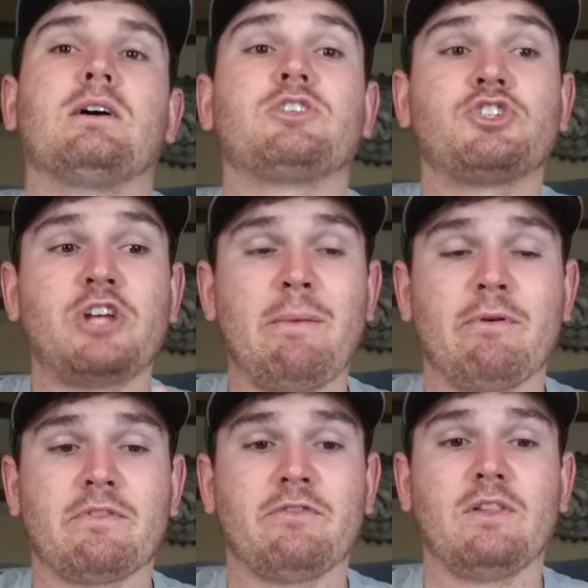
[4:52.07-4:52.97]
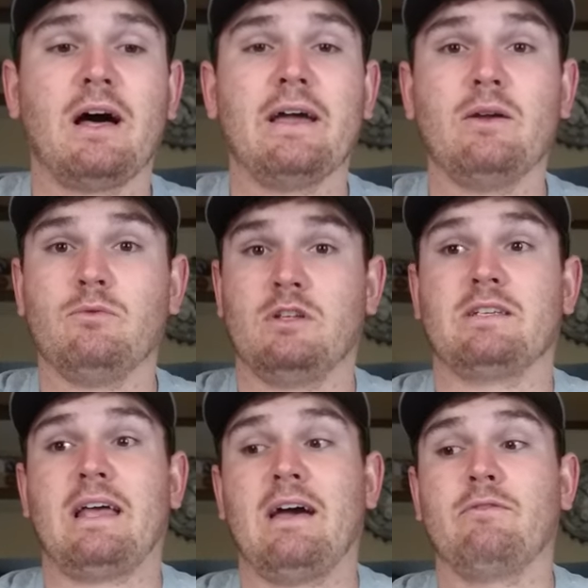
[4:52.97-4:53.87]
Shape of the fly, does
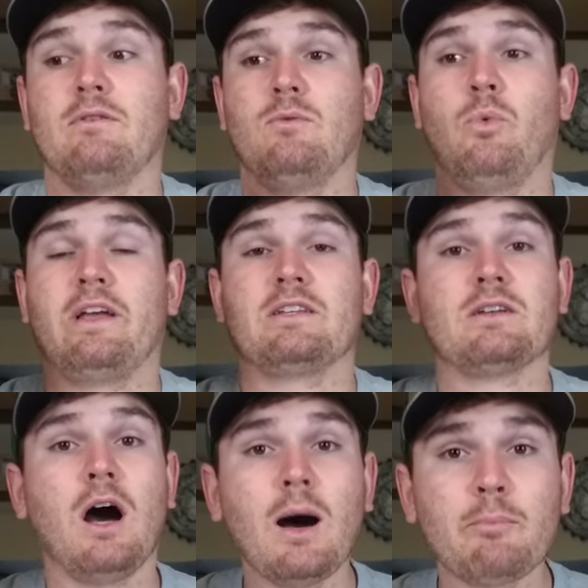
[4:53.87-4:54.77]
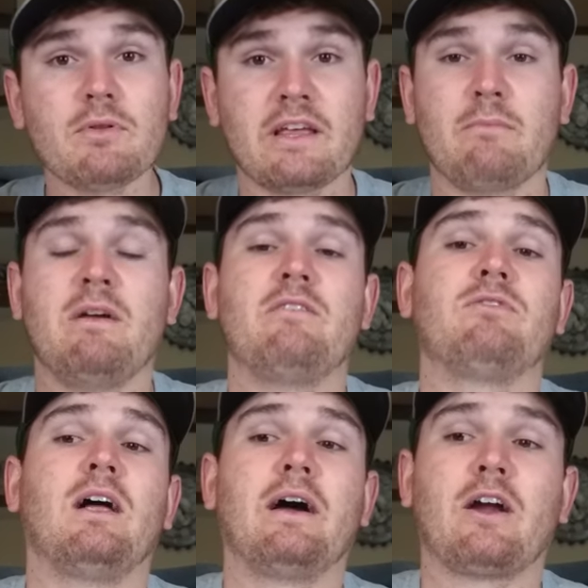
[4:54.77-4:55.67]
it have wings up like a
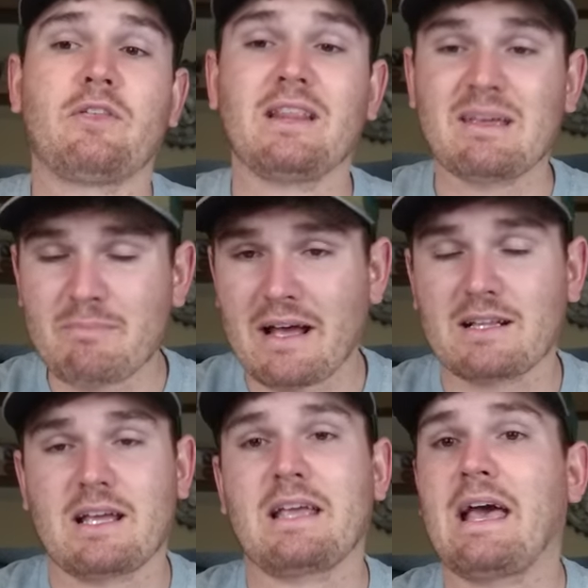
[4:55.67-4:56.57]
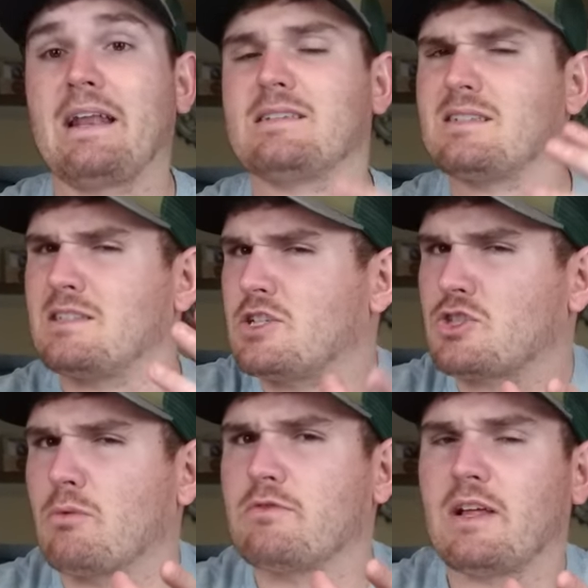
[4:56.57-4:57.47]
mayfly? Are they laying back like a caddis? Is it a
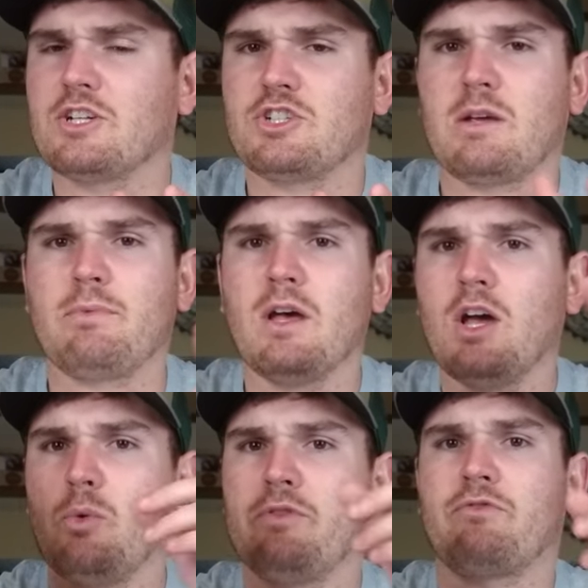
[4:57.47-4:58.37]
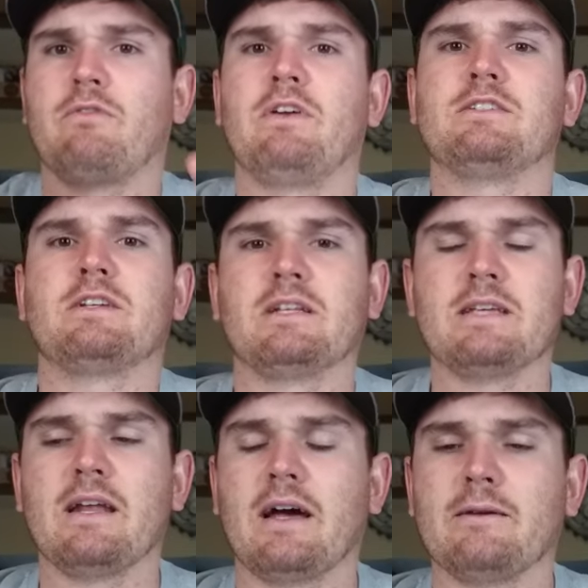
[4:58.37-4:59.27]
stonefly shape with front-facing
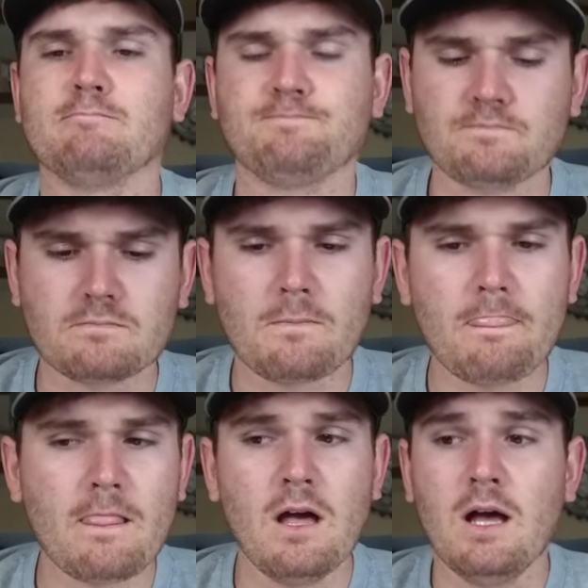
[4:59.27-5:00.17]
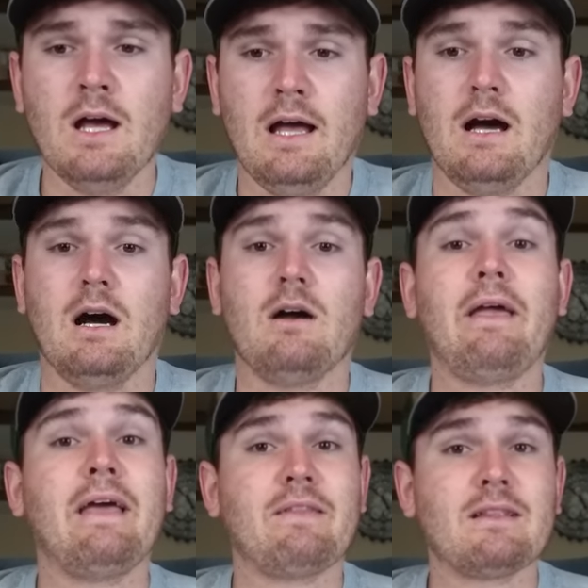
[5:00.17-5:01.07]
antennae?
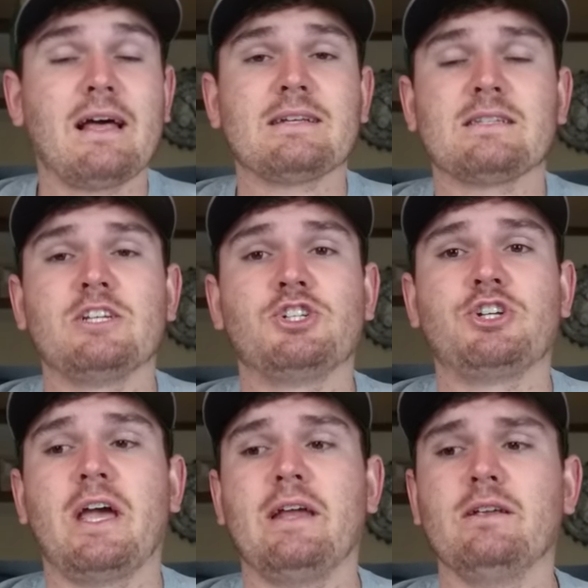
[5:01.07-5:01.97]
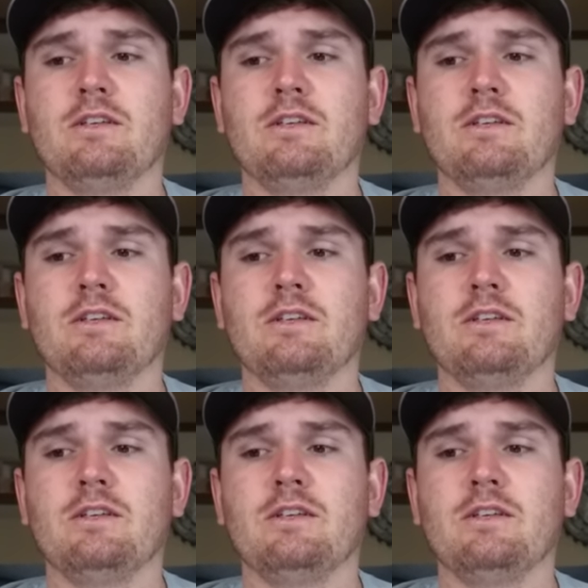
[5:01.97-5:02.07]
And then lastly, shade.